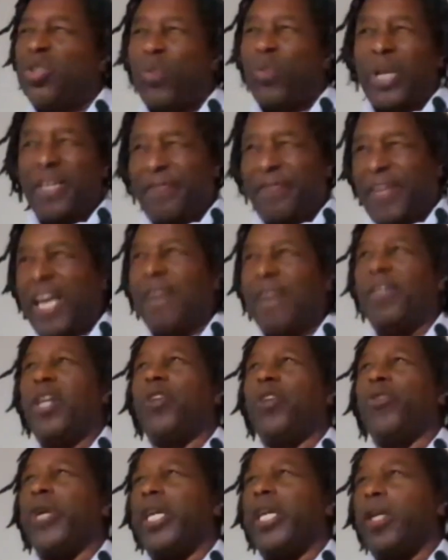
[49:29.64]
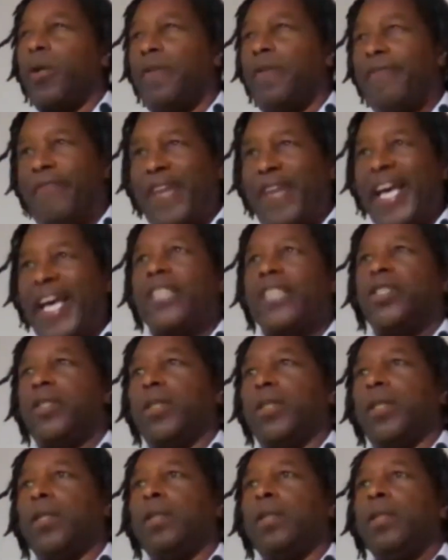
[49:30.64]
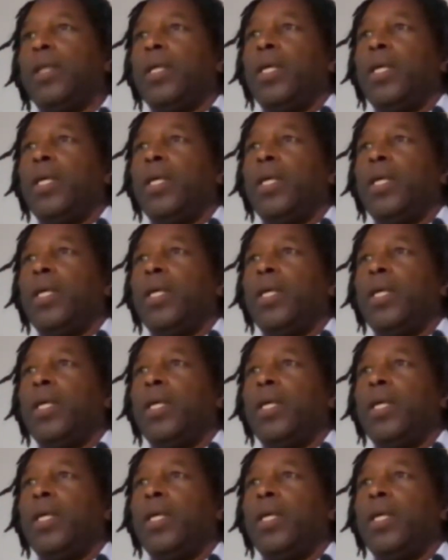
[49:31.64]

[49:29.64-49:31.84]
2500 or faster,